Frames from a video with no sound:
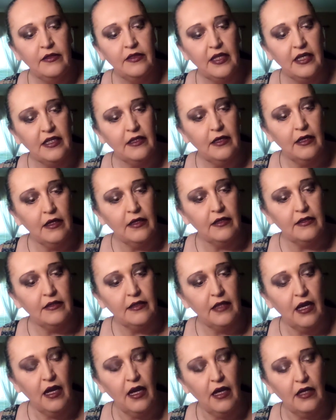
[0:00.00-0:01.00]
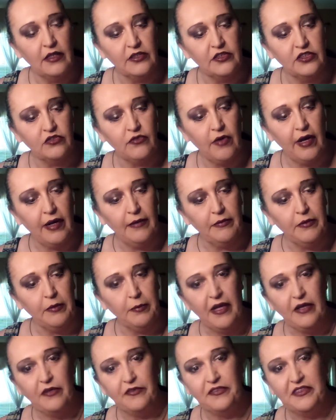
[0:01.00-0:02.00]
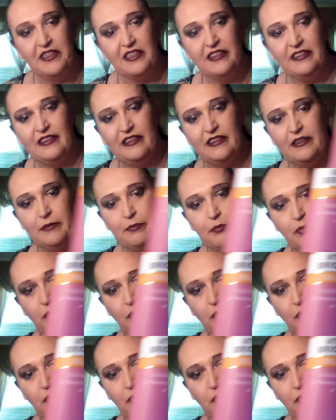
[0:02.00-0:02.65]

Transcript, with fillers: that I'll oh, just grab the bottle. This is the